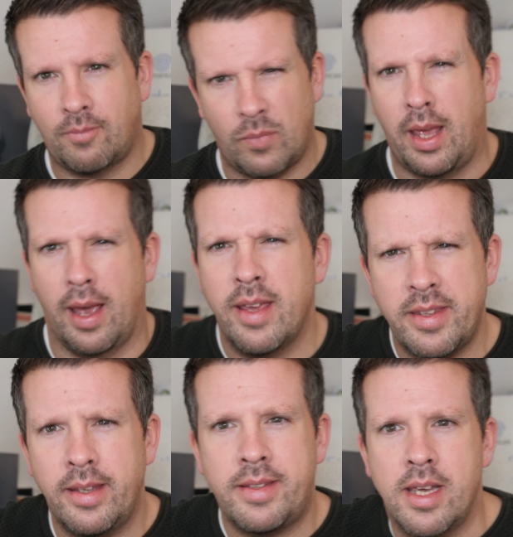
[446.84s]
Yeah,
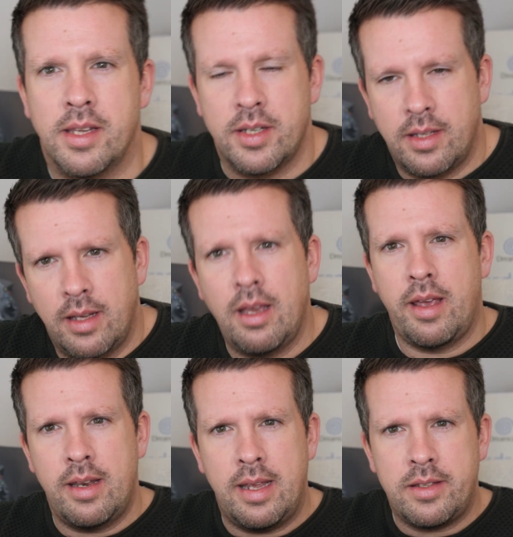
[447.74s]
it is.
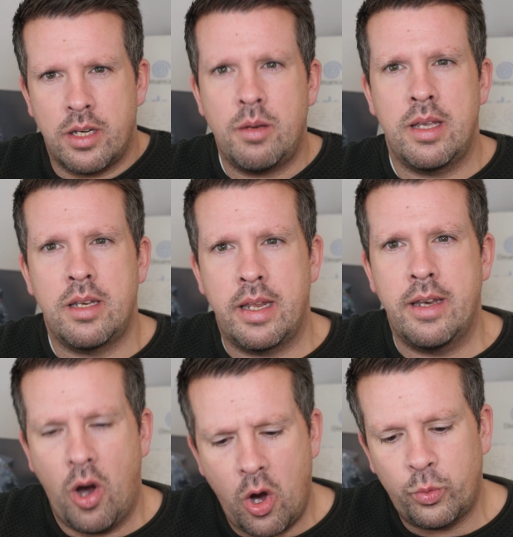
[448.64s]
In
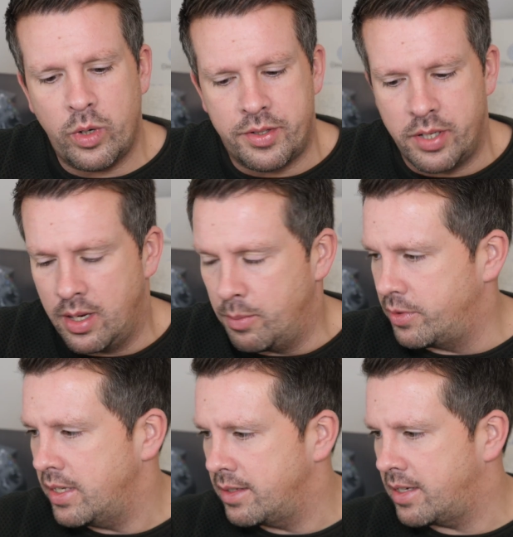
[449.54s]
hardware
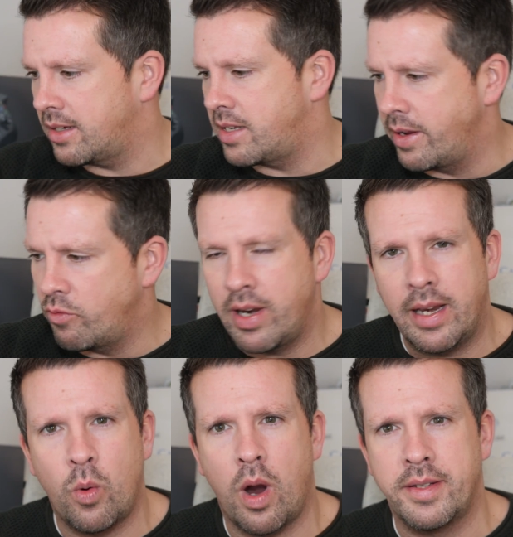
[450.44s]
terms, it's actually
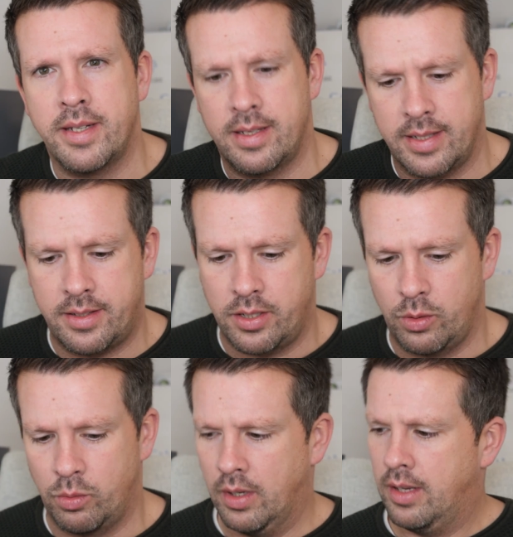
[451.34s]
really quite easy
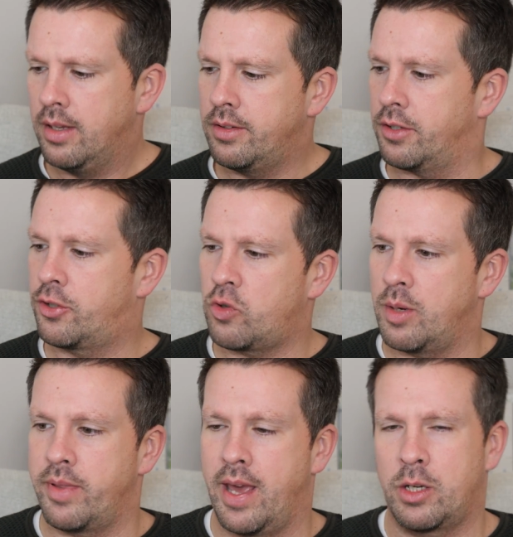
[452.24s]
to
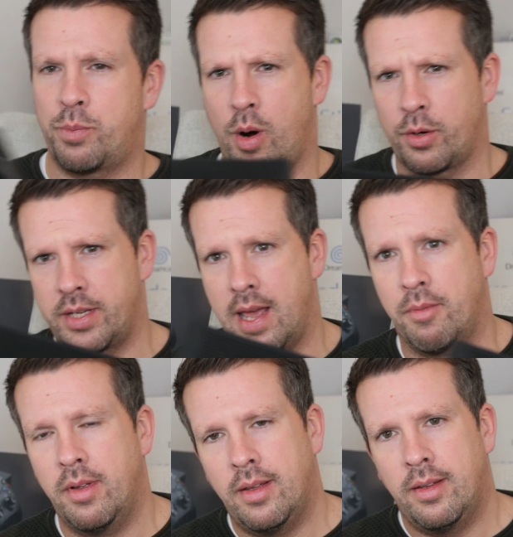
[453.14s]
strip the Xbox
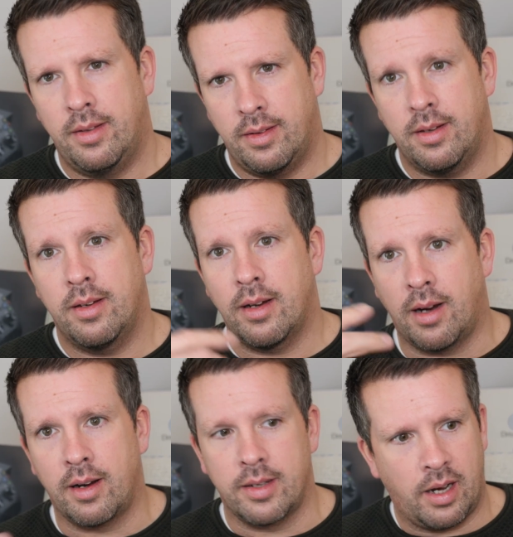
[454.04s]
down.
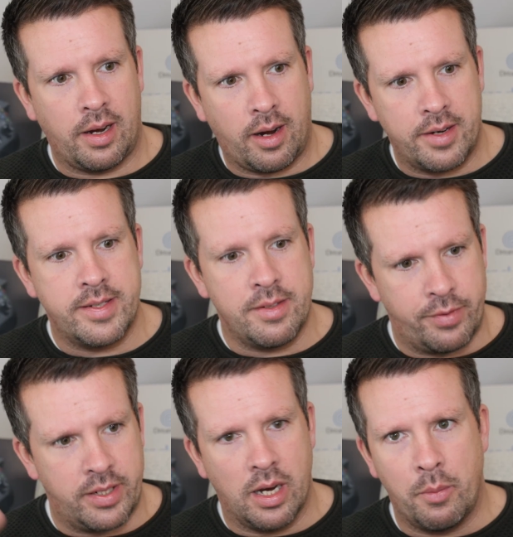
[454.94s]
I did
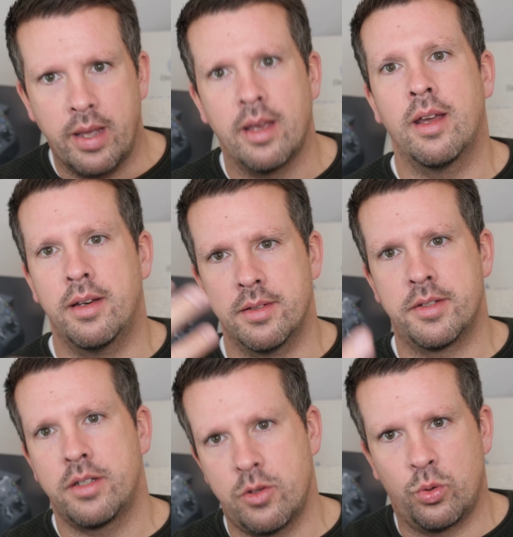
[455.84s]
video it,
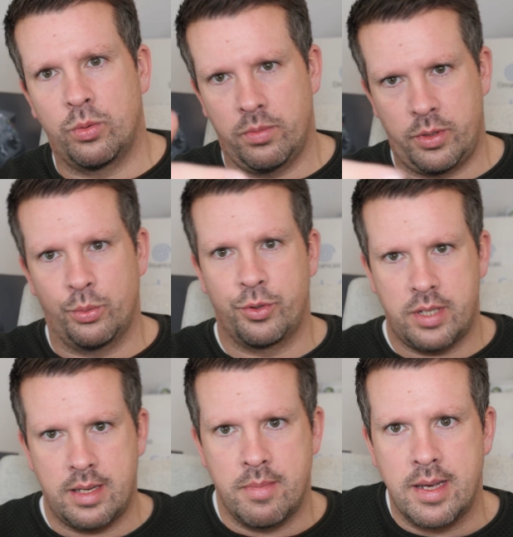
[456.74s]
and you'll
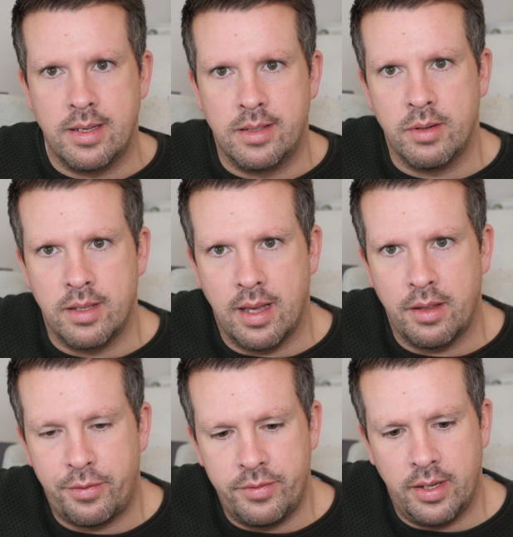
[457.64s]
see me doing
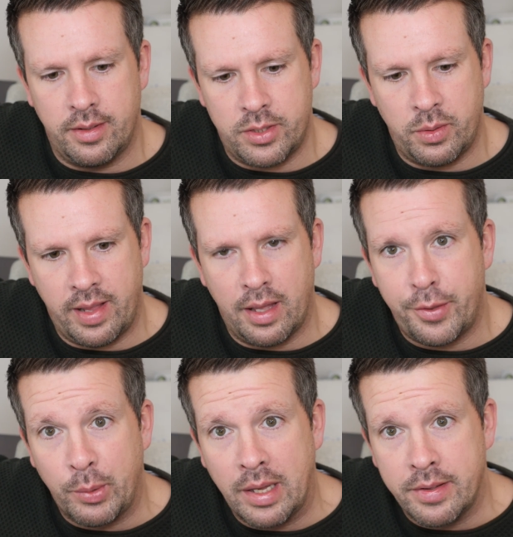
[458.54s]
that
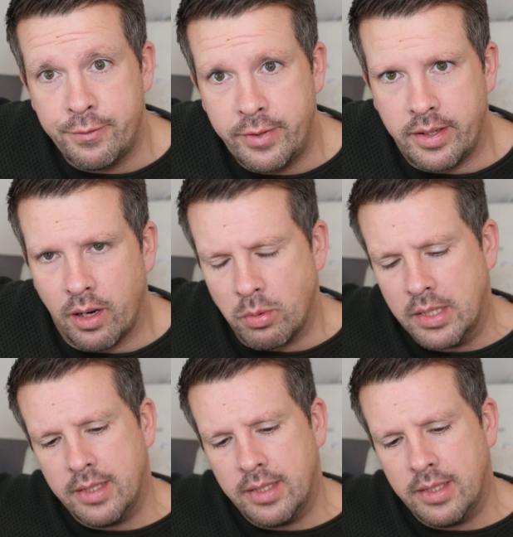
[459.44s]
throughout this video.